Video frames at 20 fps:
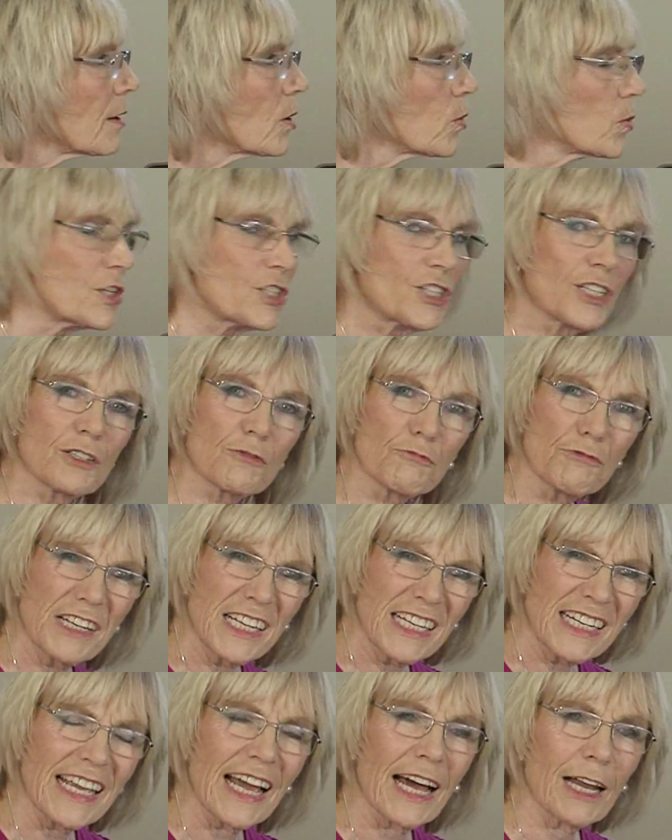which is
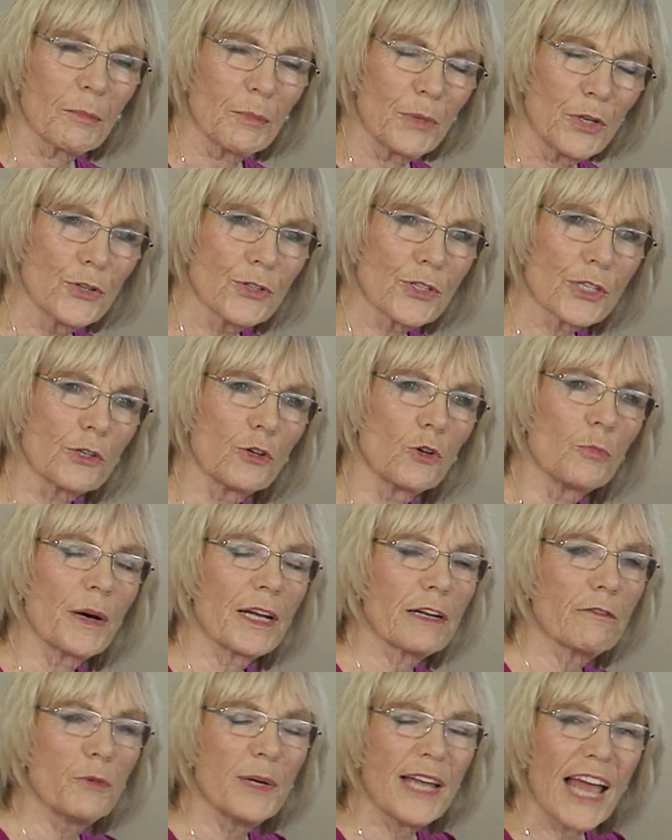really unmusical. But
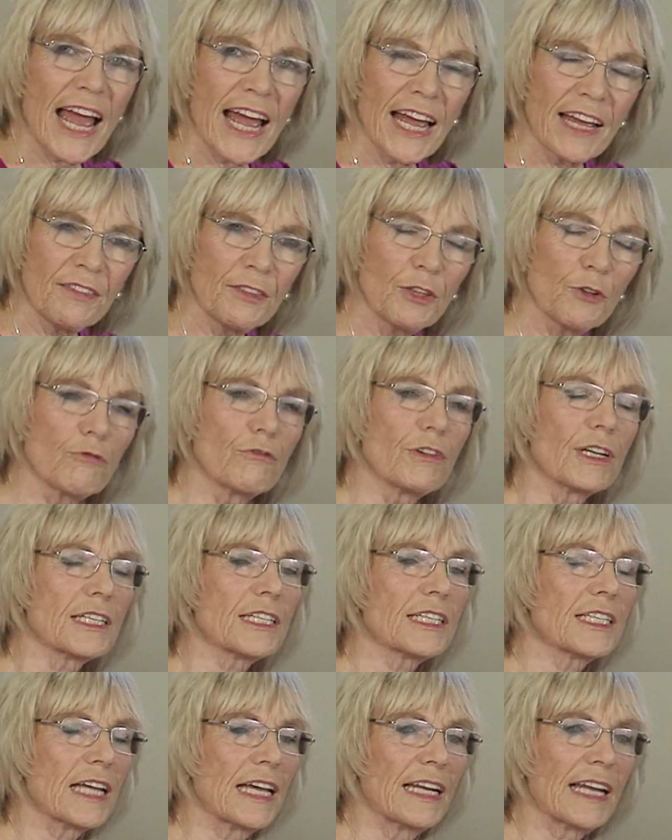if we add the
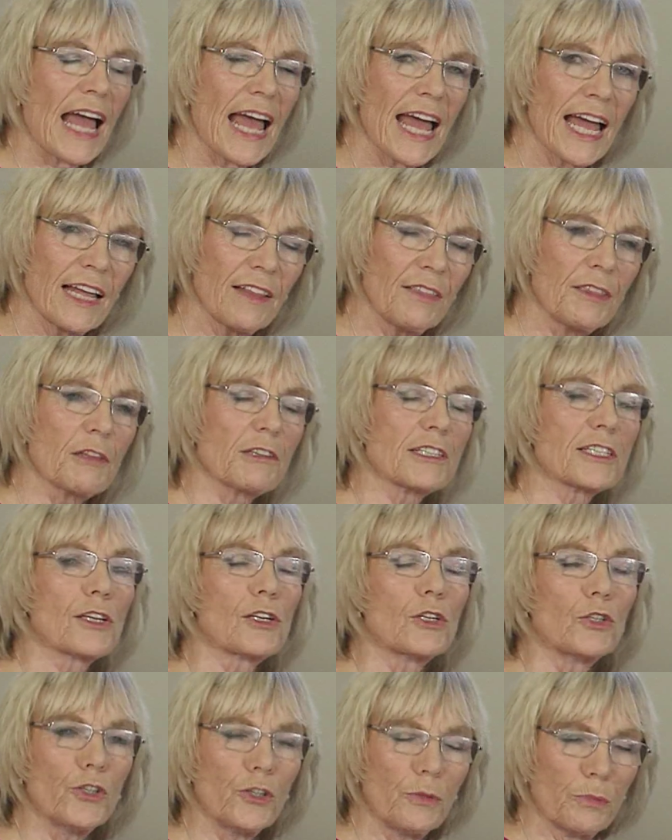wrist and add the
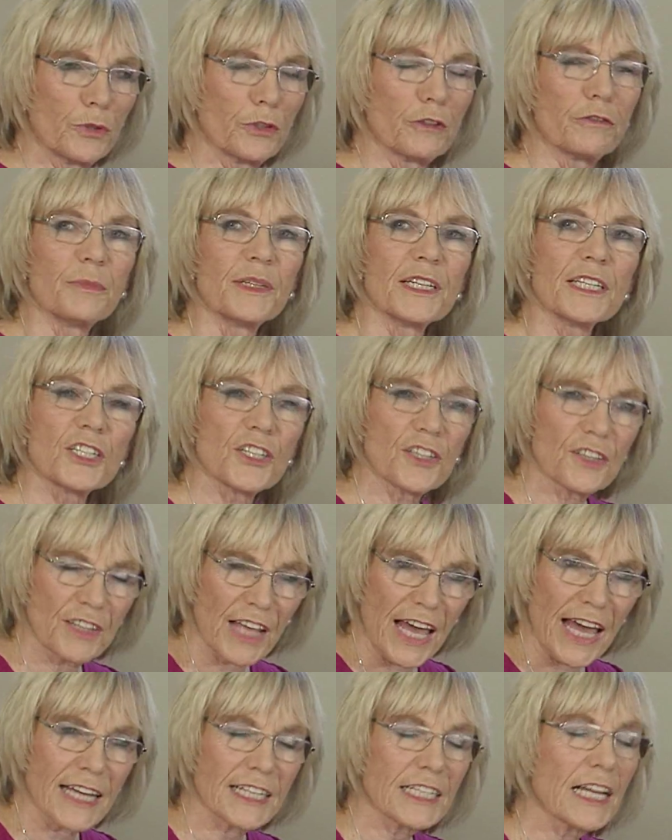slur movement to
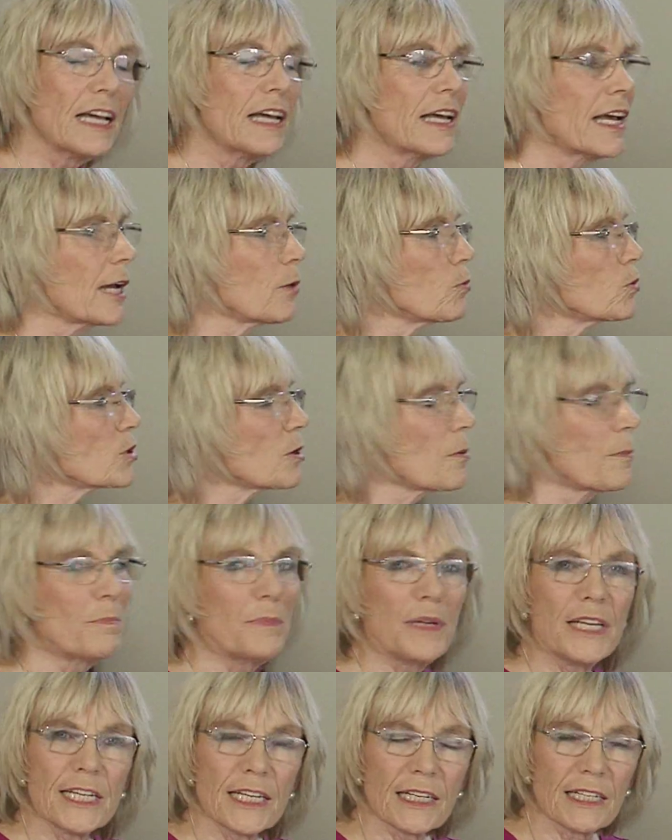that, it will
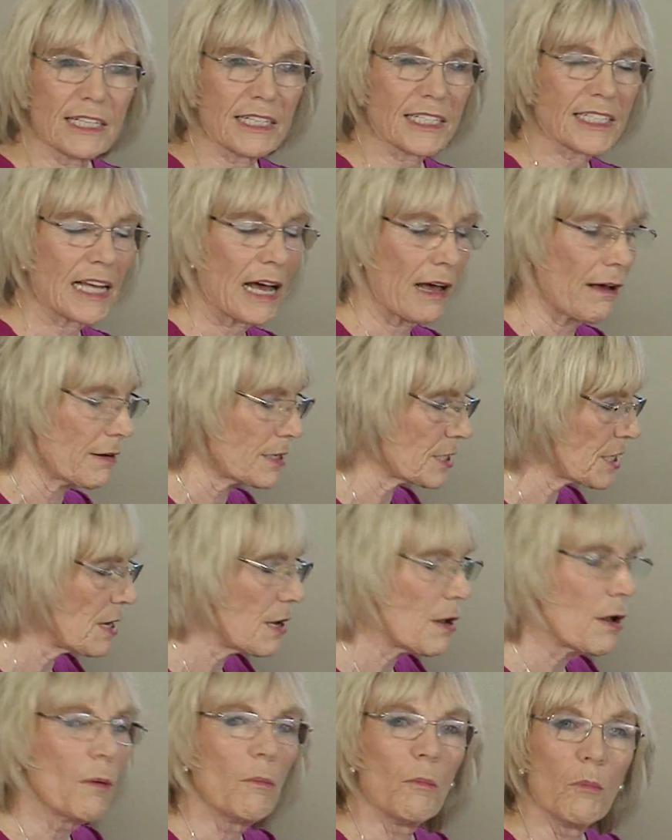immediately sound
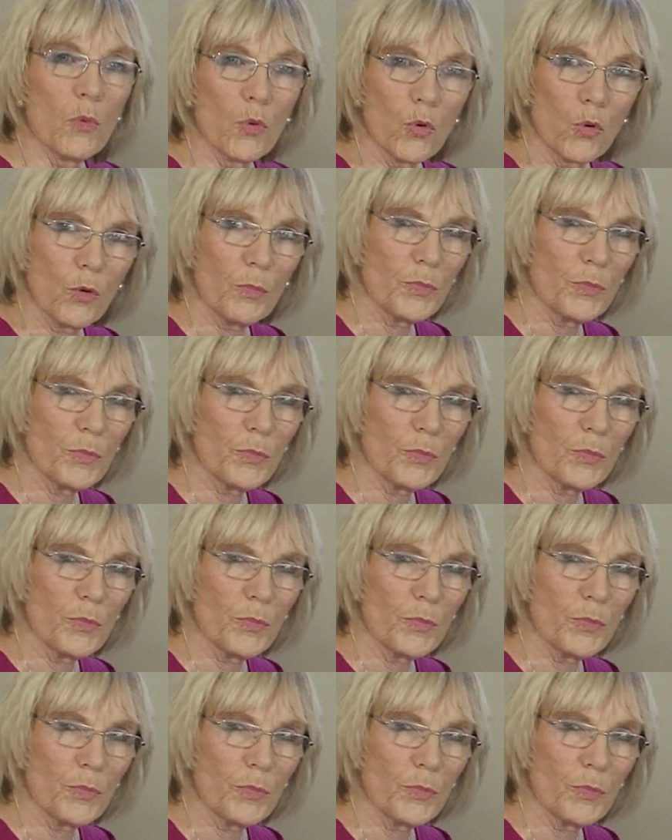more